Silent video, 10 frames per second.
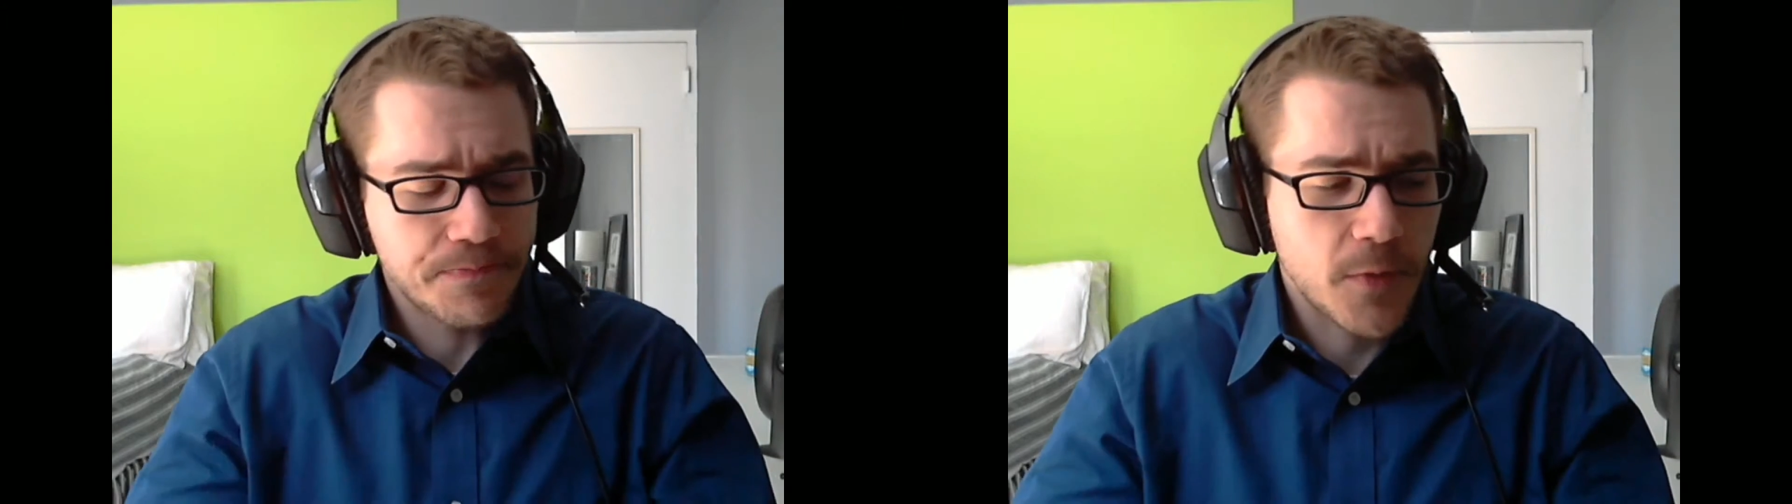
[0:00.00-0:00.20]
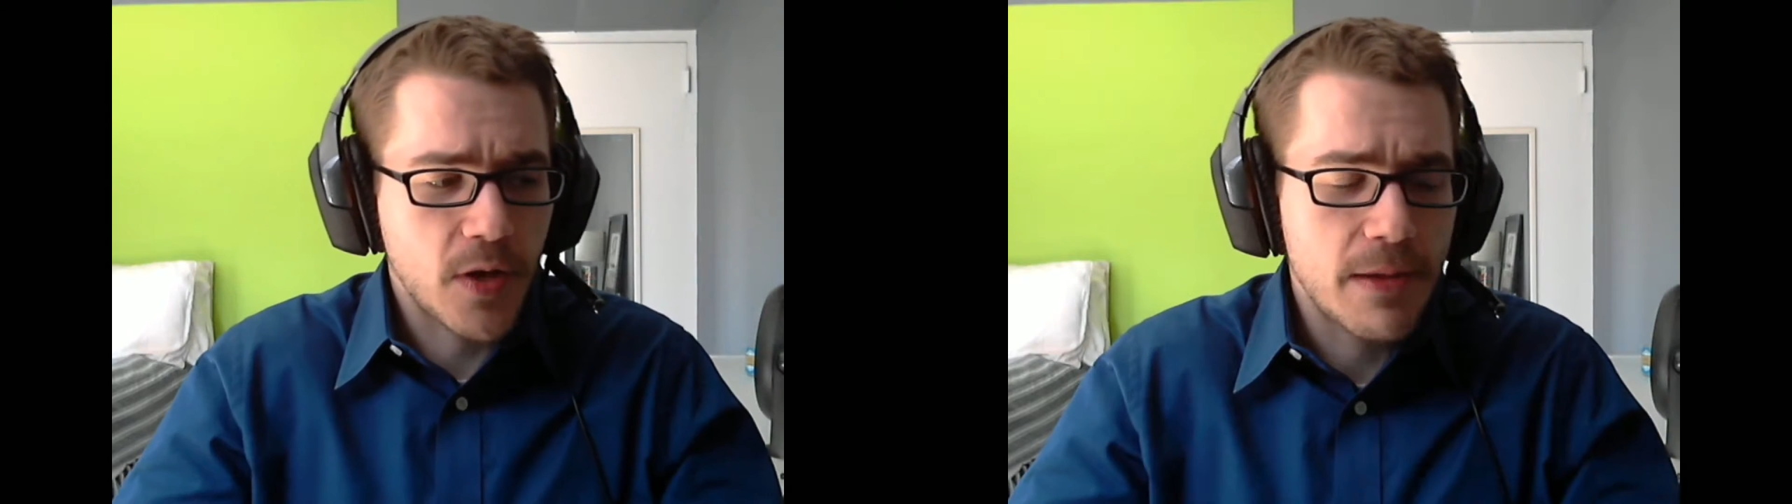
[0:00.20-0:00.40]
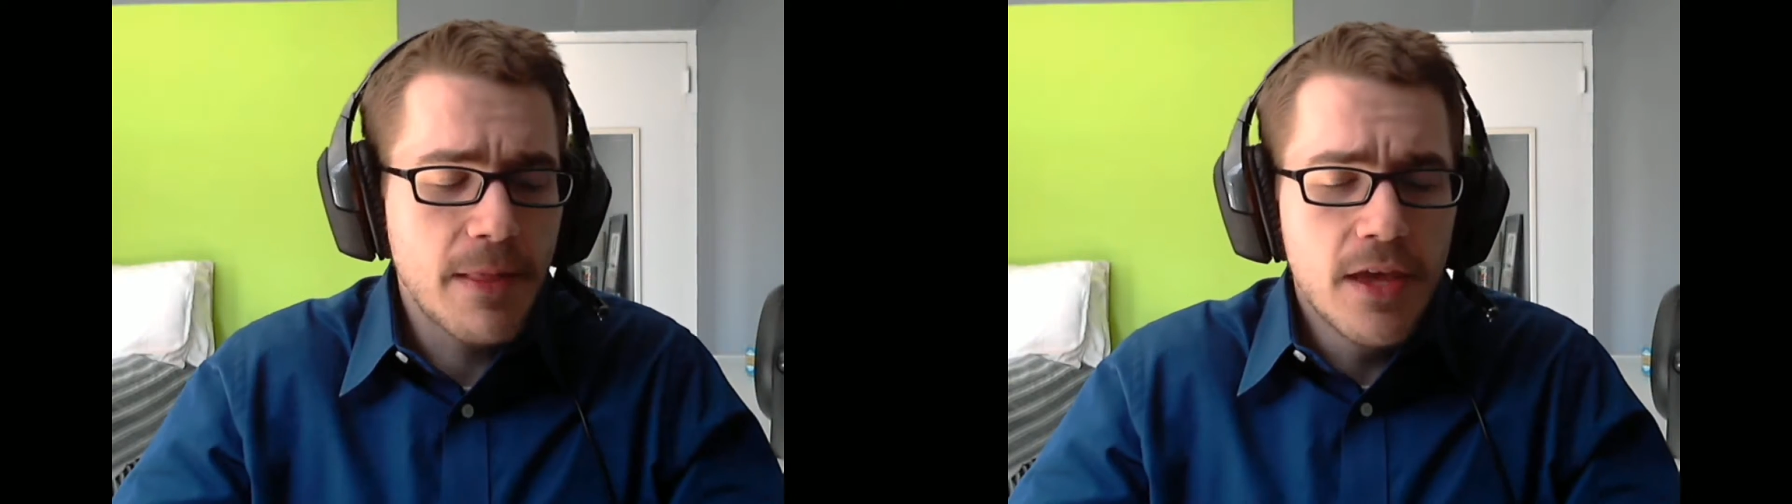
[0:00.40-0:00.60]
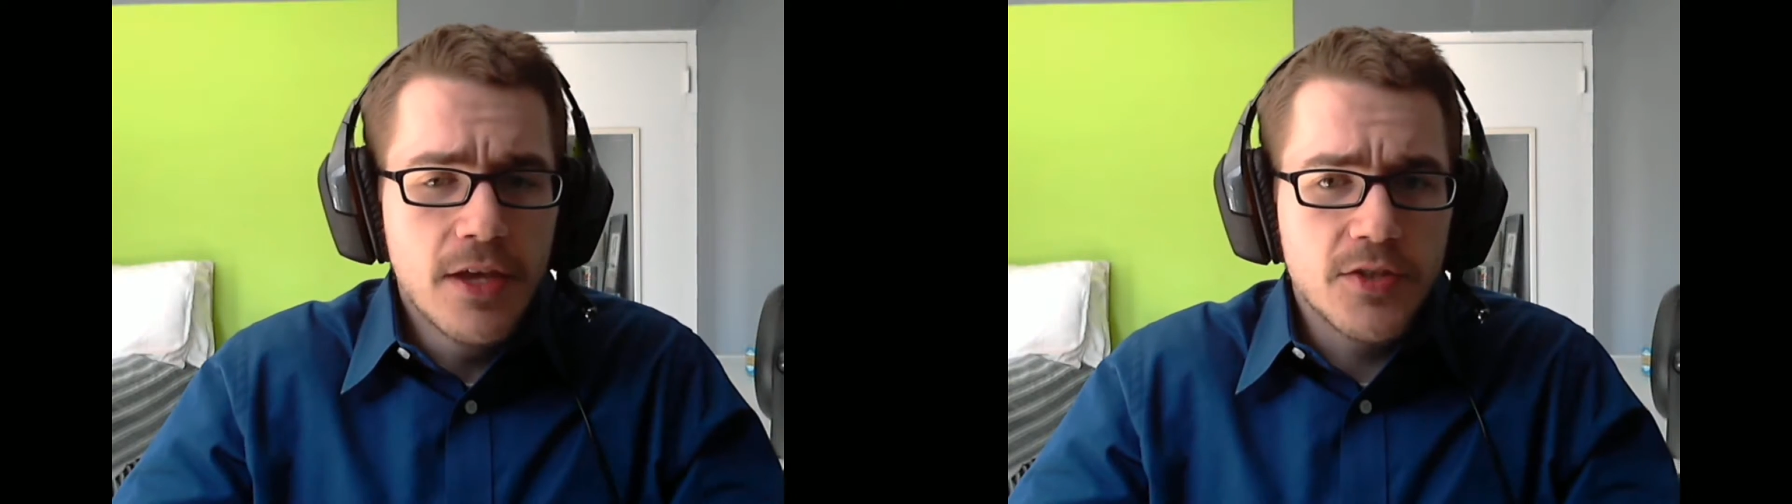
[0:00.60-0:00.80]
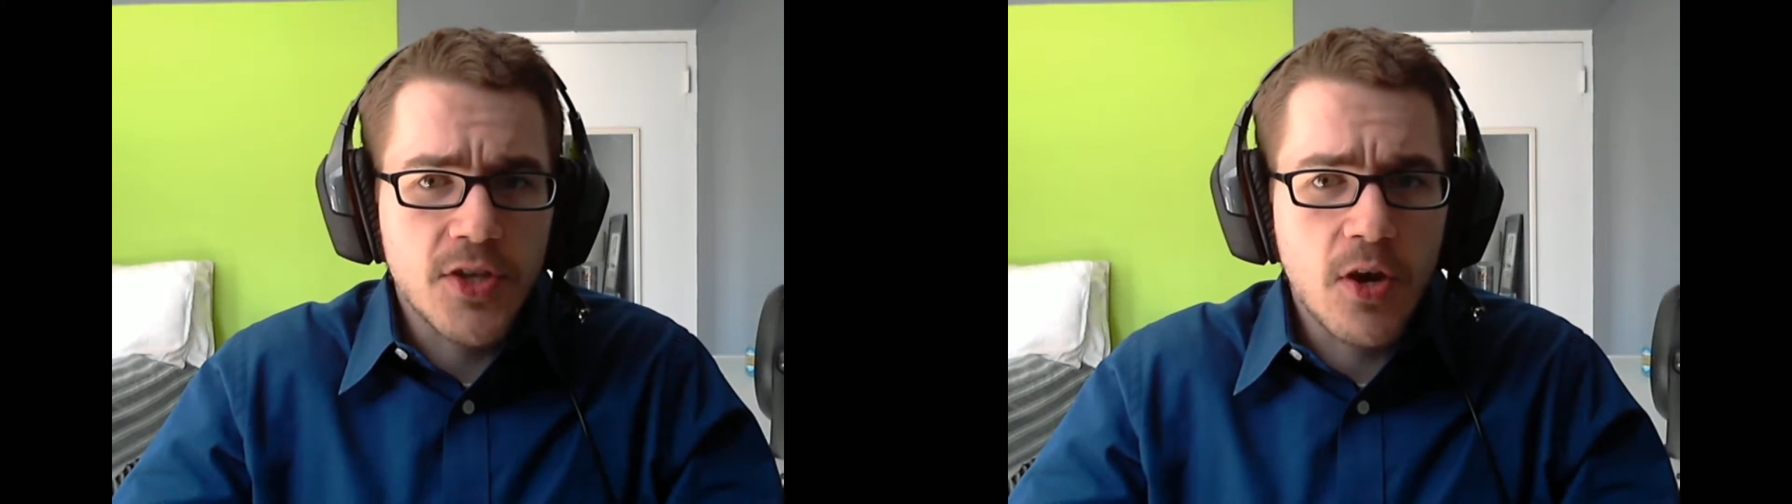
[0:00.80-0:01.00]
Okay,
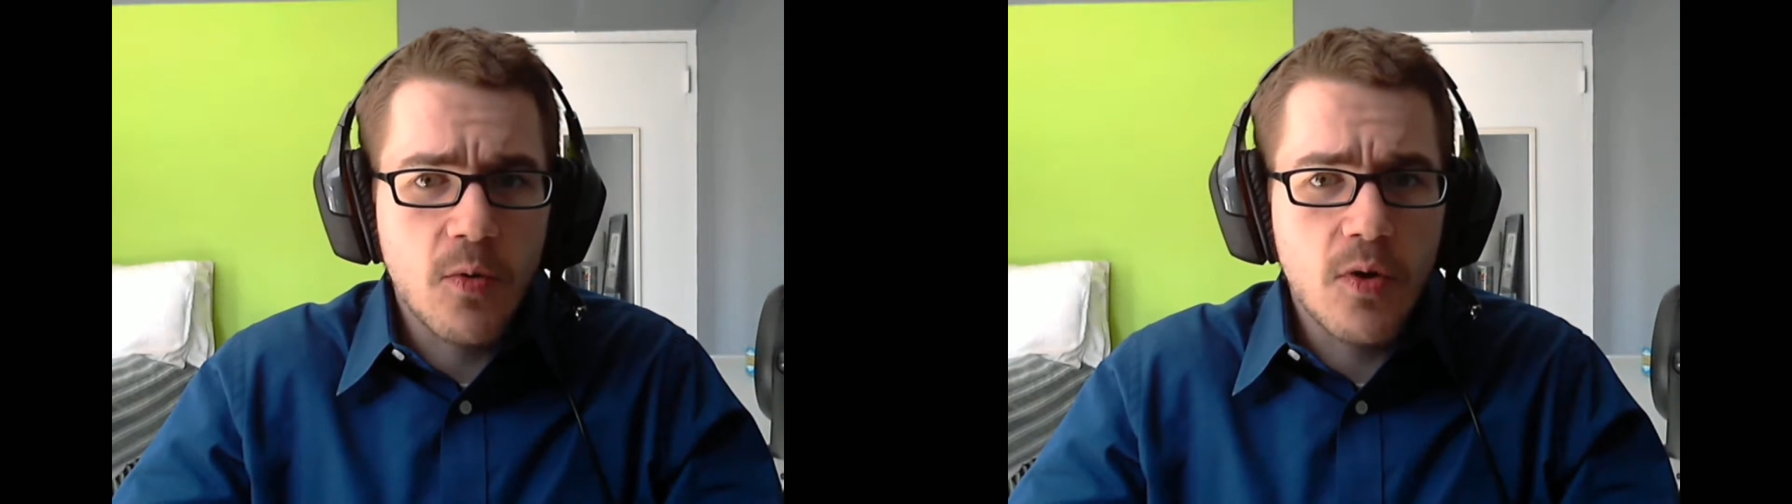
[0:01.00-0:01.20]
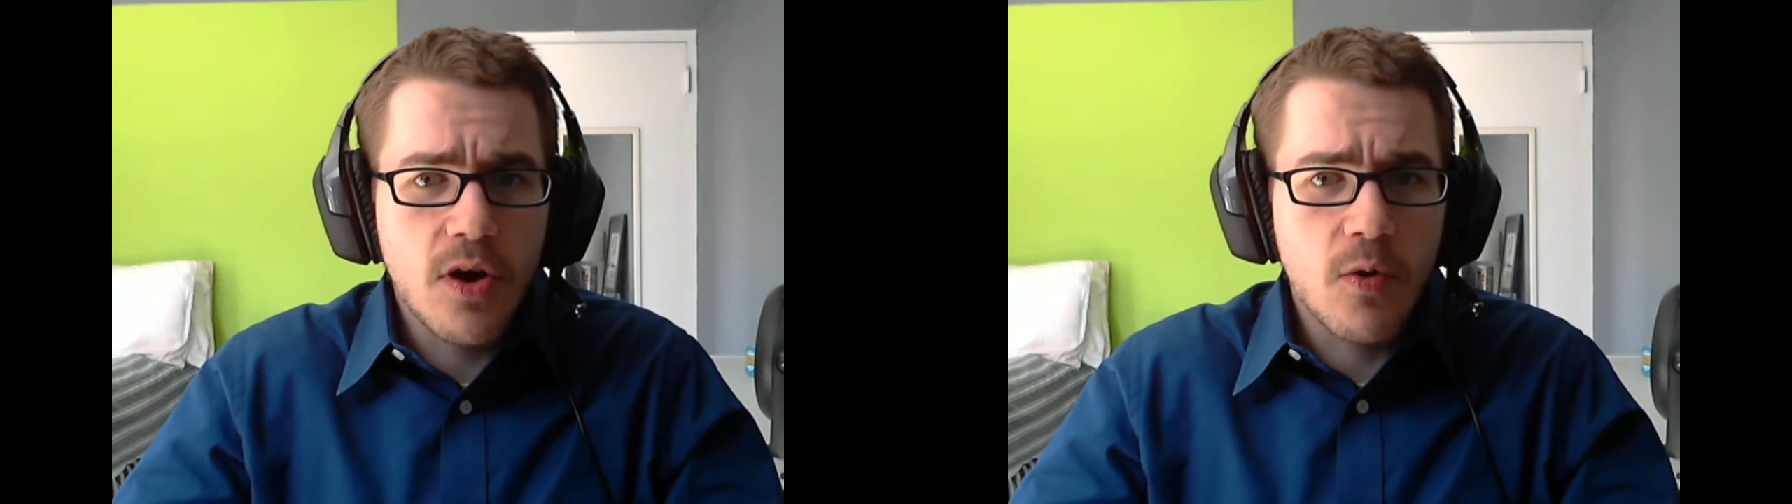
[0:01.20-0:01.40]
so